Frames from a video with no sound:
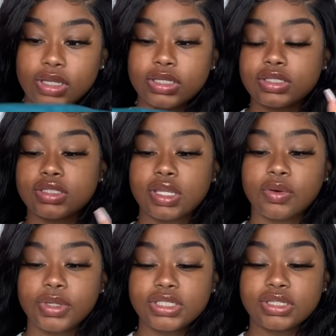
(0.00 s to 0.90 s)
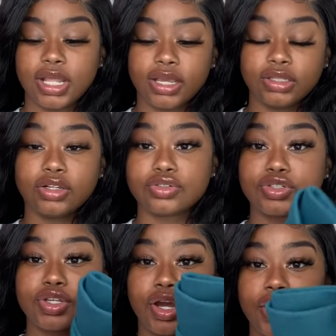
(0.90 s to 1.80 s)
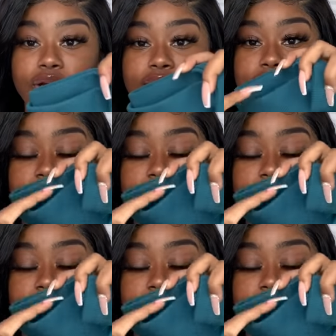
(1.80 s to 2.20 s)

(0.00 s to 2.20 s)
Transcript: So it's like a little skirt.